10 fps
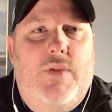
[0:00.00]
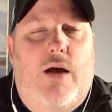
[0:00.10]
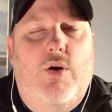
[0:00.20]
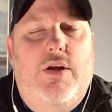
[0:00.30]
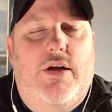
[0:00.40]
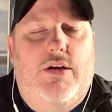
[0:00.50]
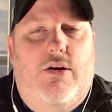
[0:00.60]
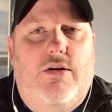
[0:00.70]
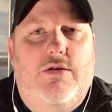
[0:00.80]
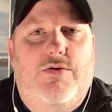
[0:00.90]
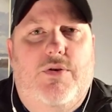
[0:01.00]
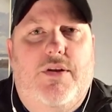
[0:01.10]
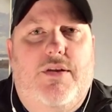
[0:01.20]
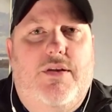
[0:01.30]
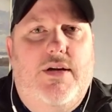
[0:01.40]
really encouraged
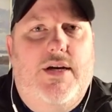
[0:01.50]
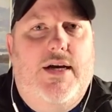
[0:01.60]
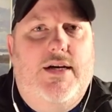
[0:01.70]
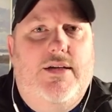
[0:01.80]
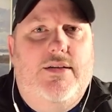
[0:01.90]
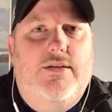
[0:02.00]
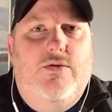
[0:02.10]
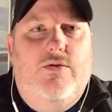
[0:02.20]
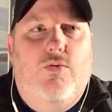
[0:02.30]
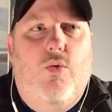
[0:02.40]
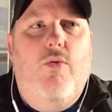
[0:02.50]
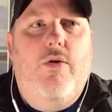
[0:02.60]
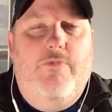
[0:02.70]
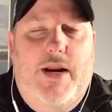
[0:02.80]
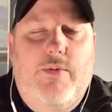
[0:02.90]
with what
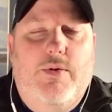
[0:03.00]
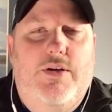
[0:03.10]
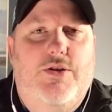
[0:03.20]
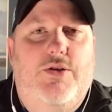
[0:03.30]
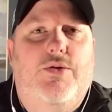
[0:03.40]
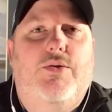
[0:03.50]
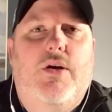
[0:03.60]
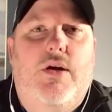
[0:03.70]
we've been able to do,